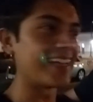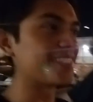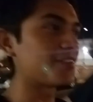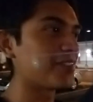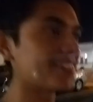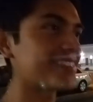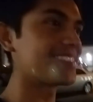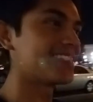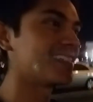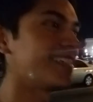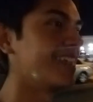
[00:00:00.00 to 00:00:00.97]

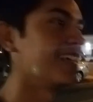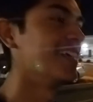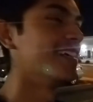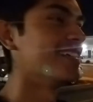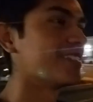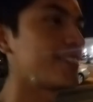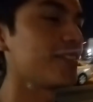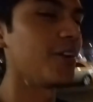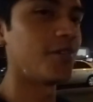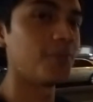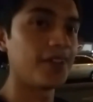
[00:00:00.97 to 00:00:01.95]
dangerous.
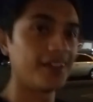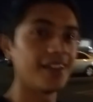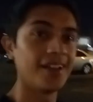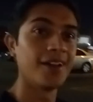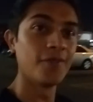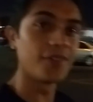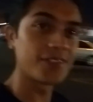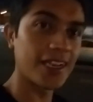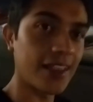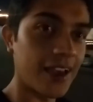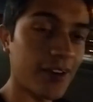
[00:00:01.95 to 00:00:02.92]
So we'll
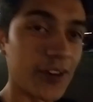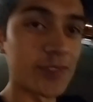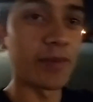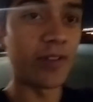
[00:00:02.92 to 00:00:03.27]
see how that goes.